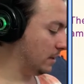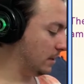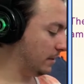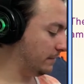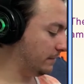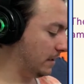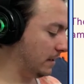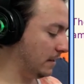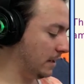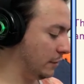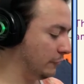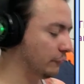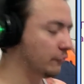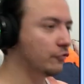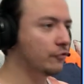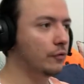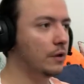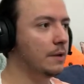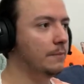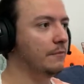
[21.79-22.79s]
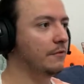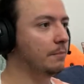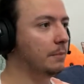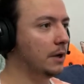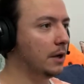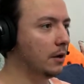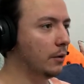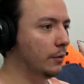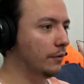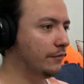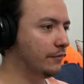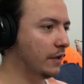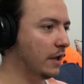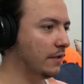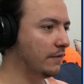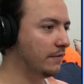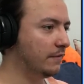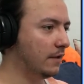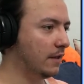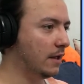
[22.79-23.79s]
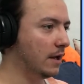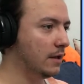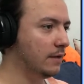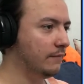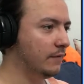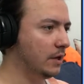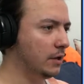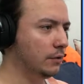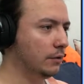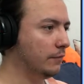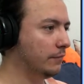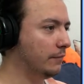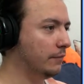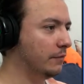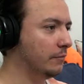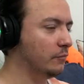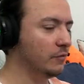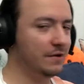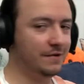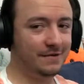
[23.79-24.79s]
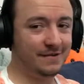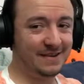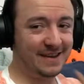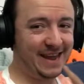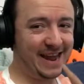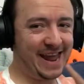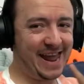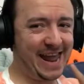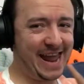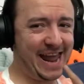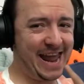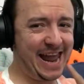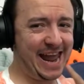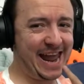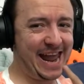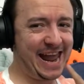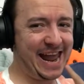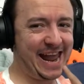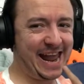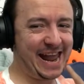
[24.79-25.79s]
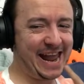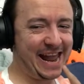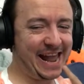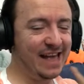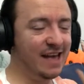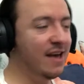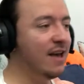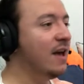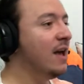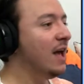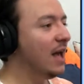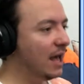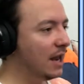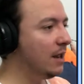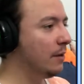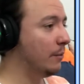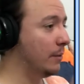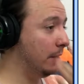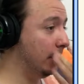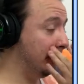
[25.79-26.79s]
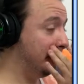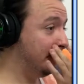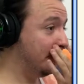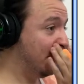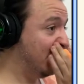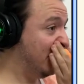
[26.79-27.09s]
that. I say that on streams, but I always forget to say that in videos for some reason. Anyway,